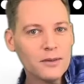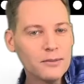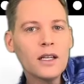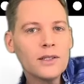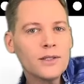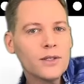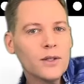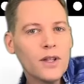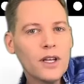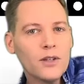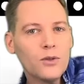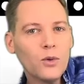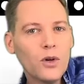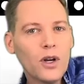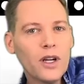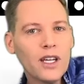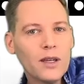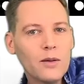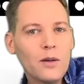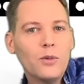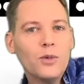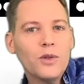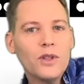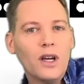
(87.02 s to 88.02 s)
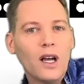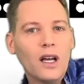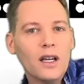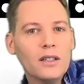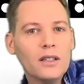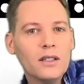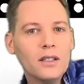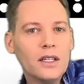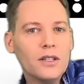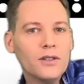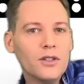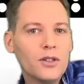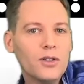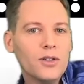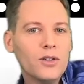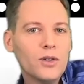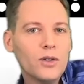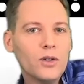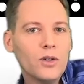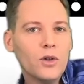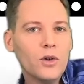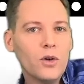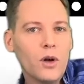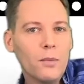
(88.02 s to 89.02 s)
So that's where I came up with the idea to
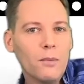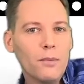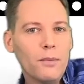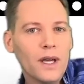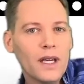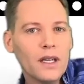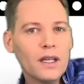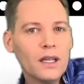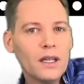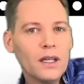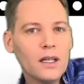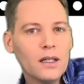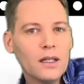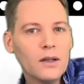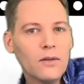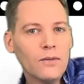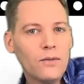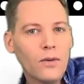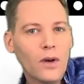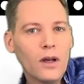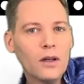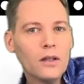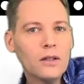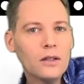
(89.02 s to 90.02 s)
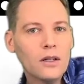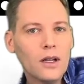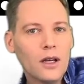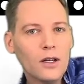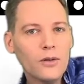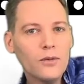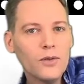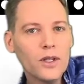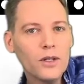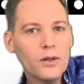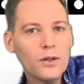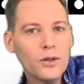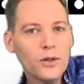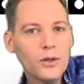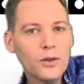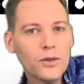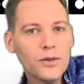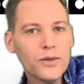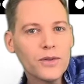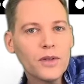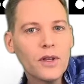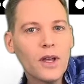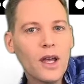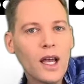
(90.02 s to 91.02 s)
do making fun of the
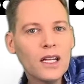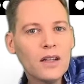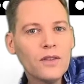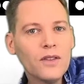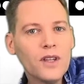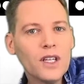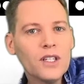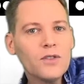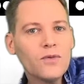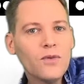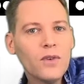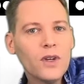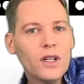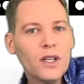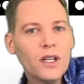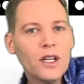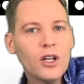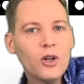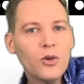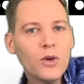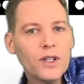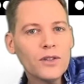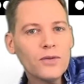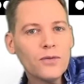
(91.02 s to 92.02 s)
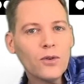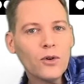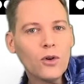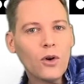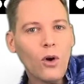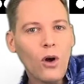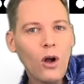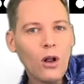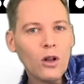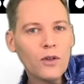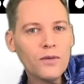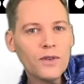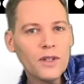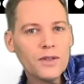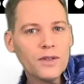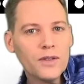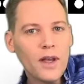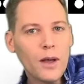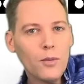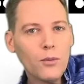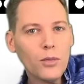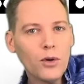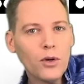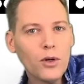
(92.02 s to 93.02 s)
news. This video is for all of
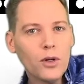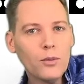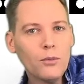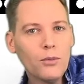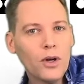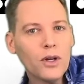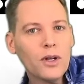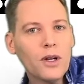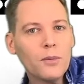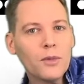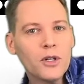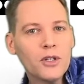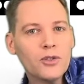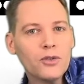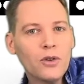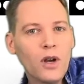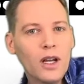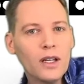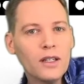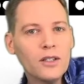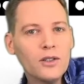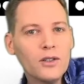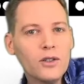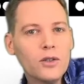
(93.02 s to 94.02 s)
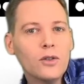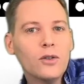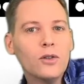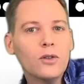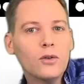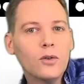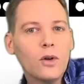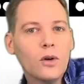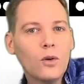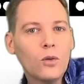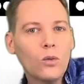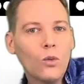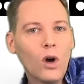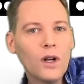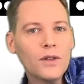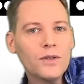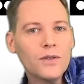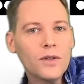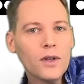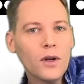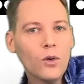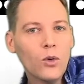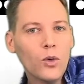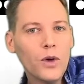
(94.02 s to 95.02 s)
December, but I'm gonna try and do
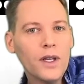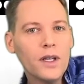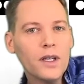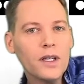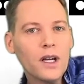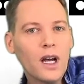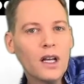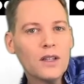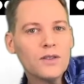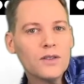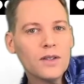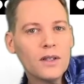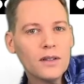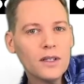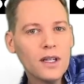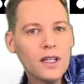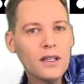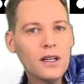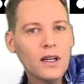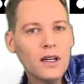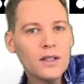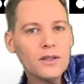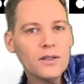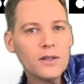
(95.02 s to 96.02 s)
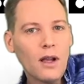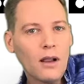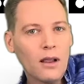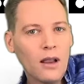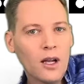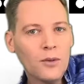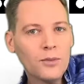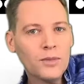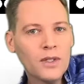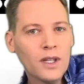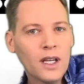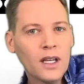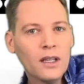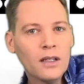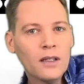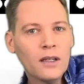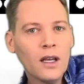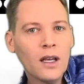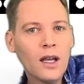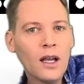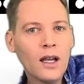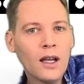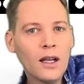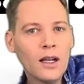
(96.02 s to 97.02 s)
once a week on Sunday nights. I'll update
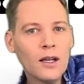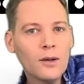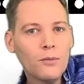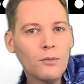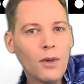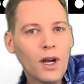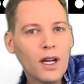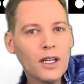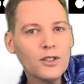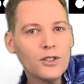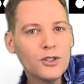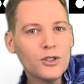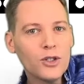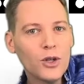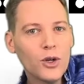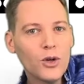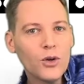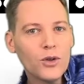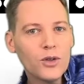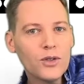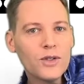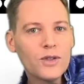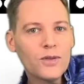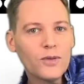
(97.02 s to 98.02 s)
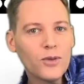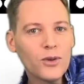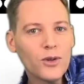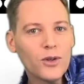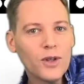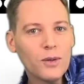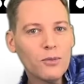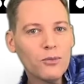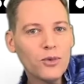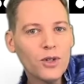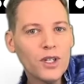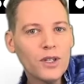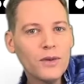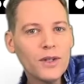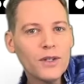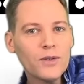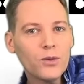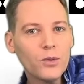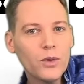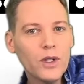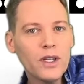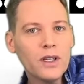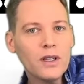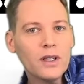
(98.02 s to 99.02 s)
my jokes for the previous
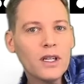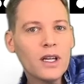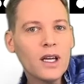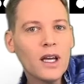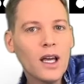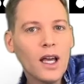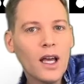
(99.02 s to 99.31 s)
week.